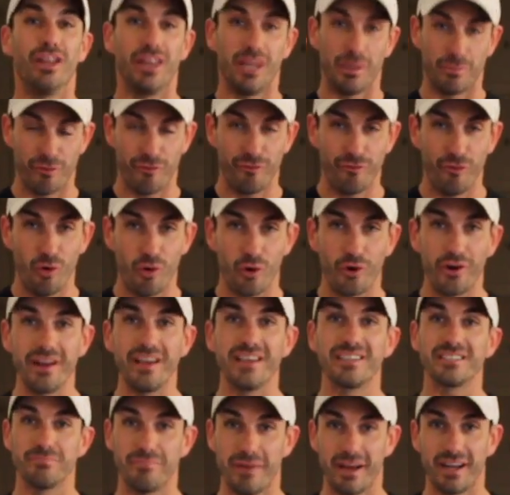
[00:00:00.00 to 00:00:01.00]
Number four
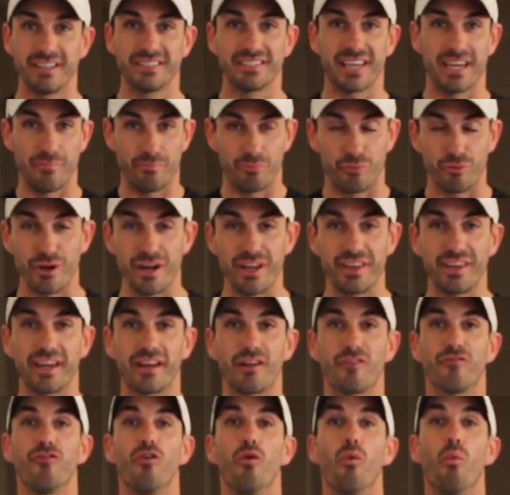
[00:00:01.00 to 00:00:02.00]
is meditate,
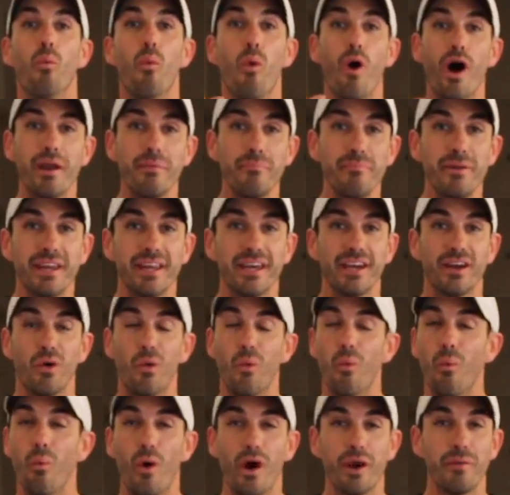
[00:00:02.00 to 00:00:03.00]
breathing for one
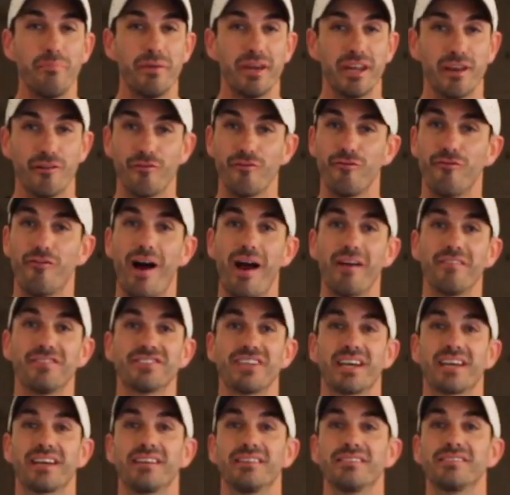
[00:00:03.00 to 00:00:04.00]
minute, one minute, five
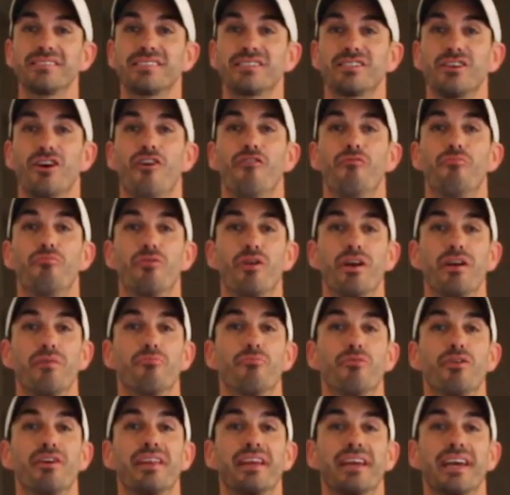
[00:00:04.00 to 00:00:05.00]
seconds of
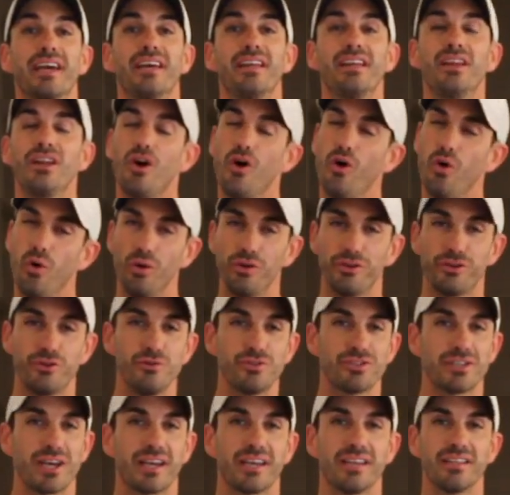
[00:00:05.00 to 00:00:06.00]
breathing in, hold
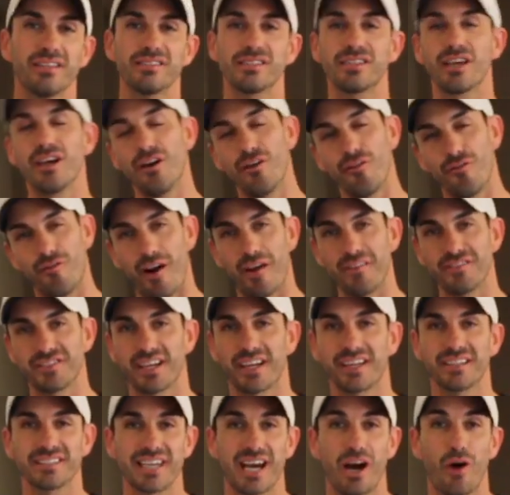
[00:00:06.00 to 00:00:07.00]
two seconds, five
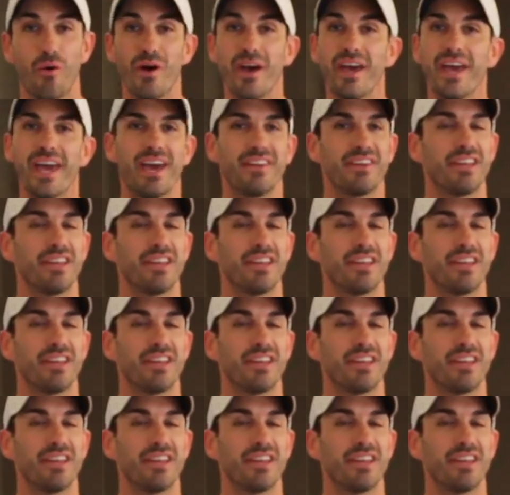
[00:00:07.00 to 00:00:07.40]
seconds out.